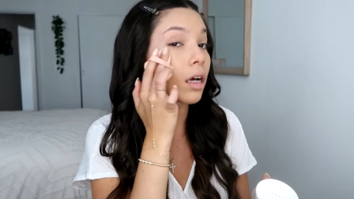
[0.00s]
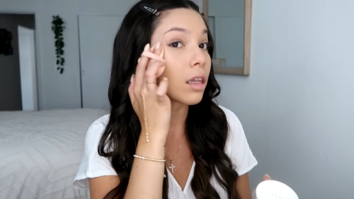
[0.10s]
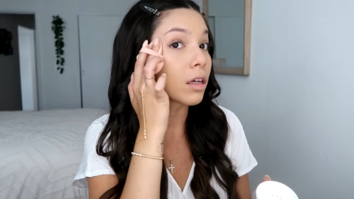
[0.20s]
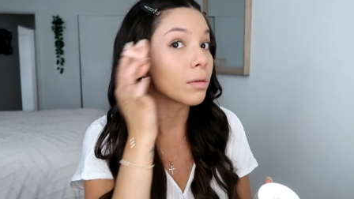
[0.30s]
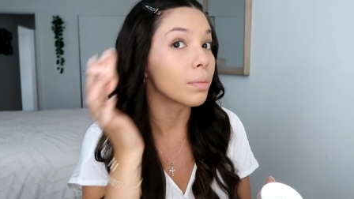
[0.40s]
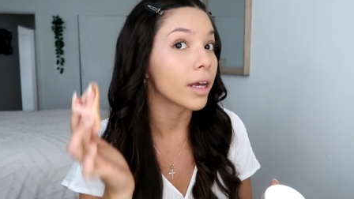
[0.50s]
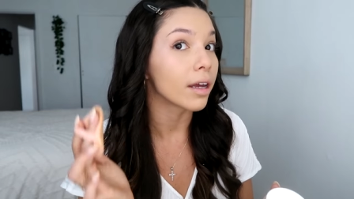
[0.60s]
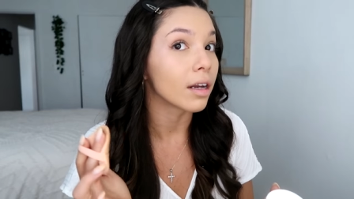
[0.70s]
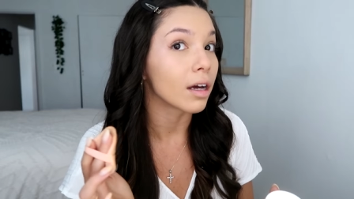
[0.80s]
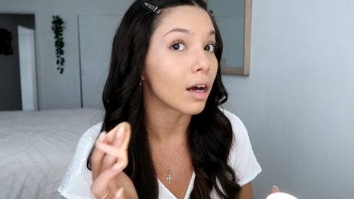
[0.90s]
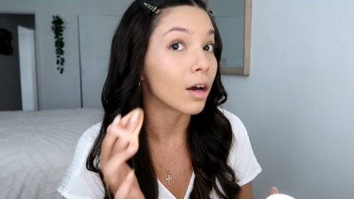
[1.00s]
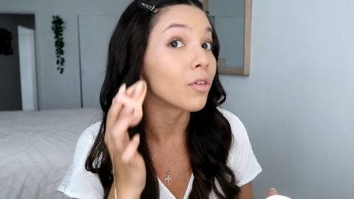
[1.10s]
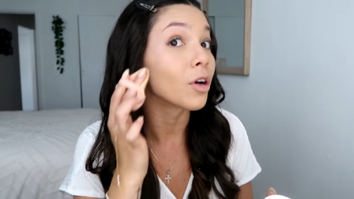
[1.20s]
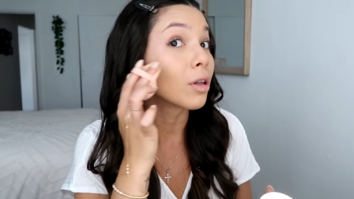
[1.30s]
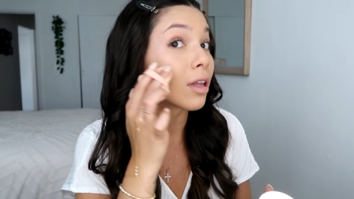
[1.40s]
a little bit of
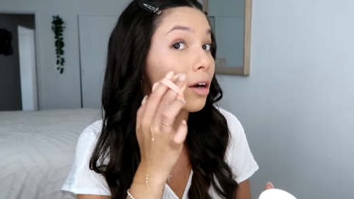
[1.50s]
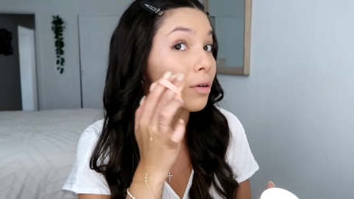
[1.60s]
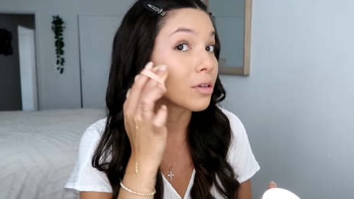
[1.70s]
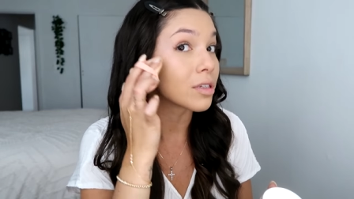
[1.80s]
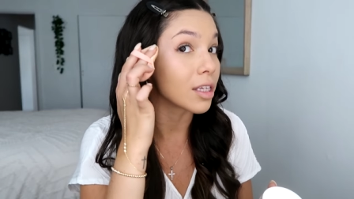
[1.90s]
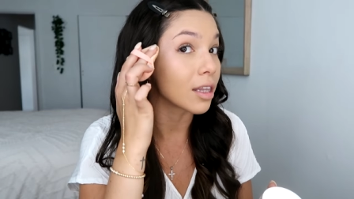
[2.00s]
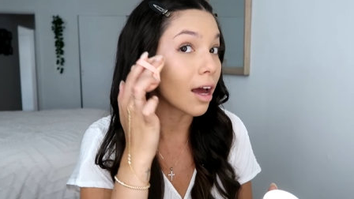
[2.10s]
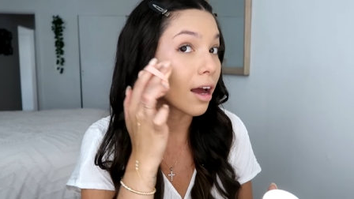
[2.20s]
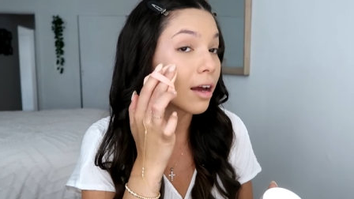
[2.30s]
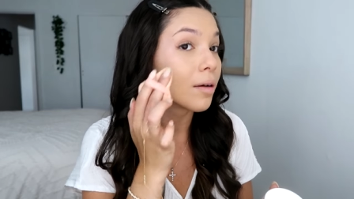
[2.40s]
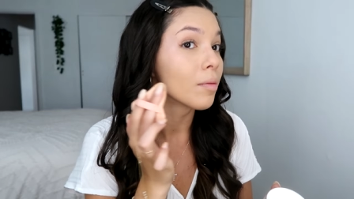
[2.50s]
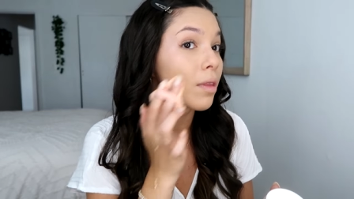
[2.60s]
a glow. You see that?